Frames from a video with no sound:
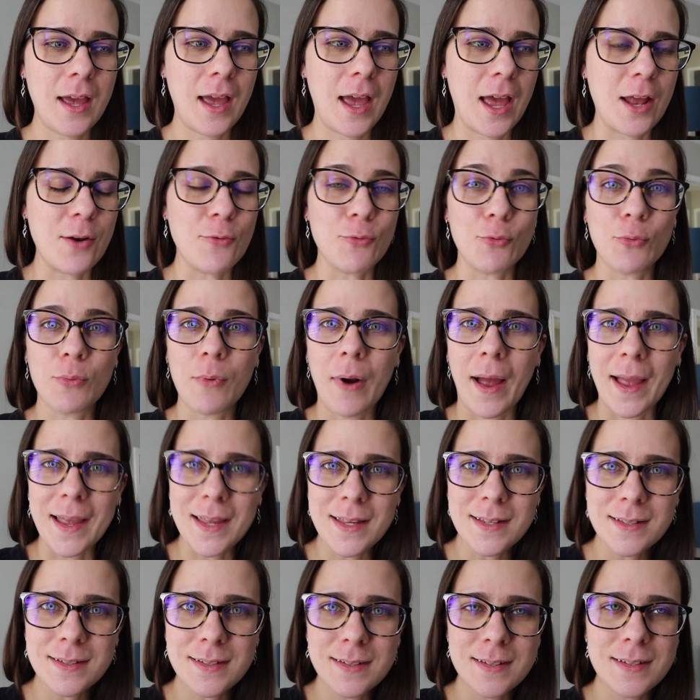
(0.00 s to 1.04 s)
and
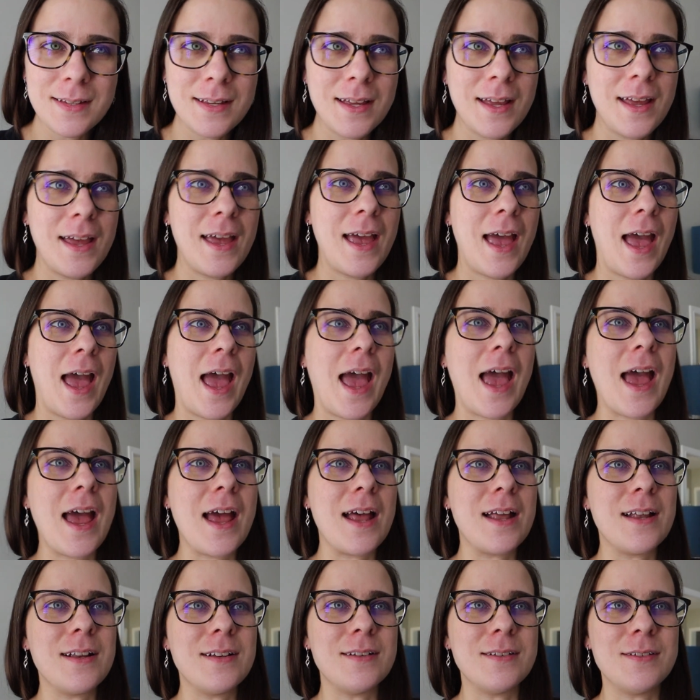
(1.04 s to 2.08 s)
write
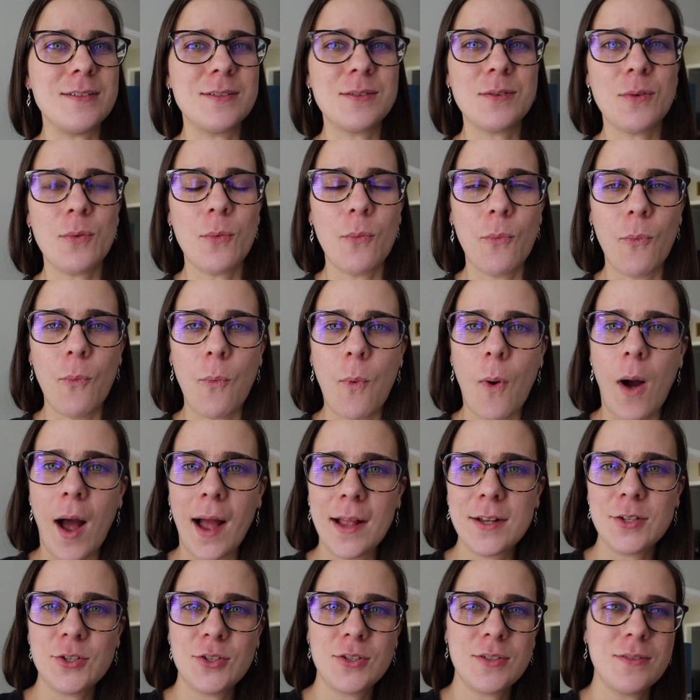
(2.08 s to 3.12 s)
and
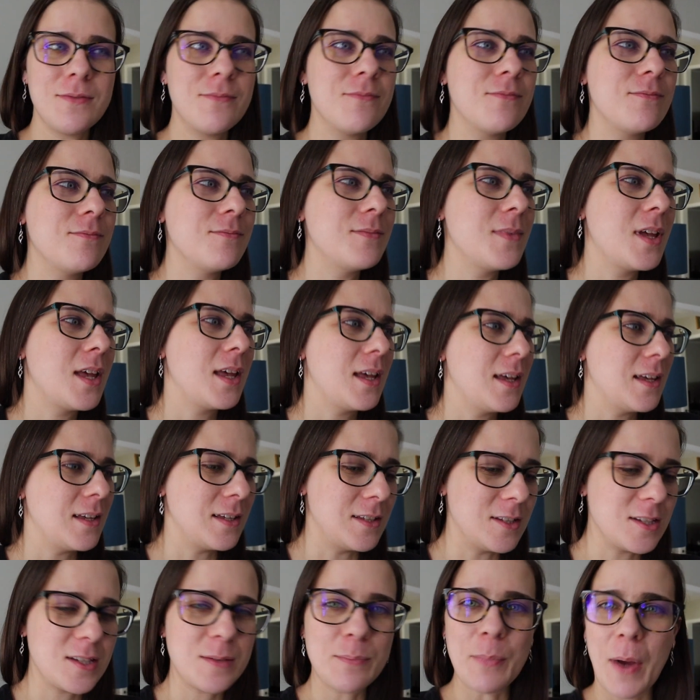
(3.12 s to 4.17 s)
watch some
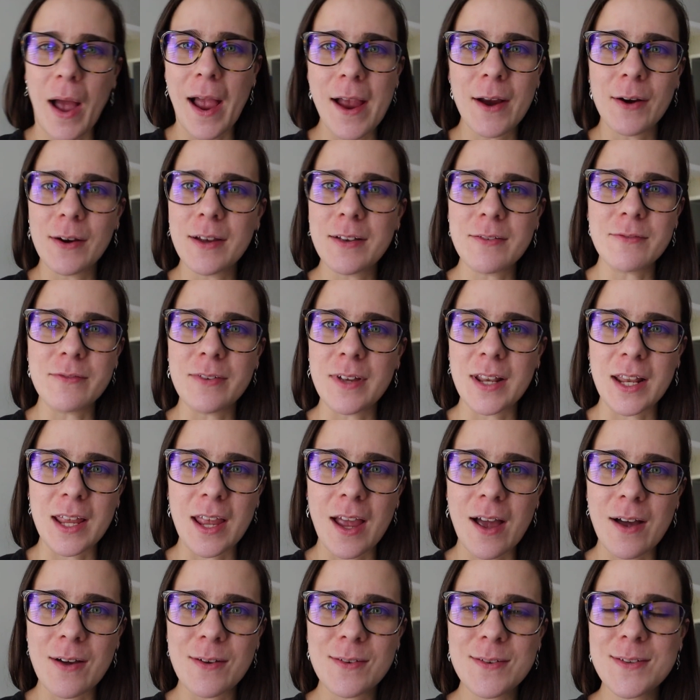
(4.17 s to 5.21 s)
inspiring
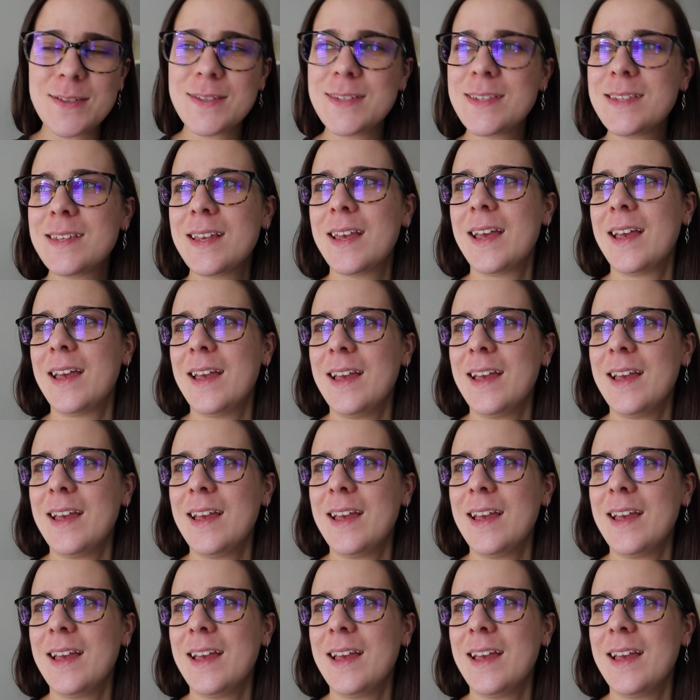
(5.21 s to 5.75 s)
videos.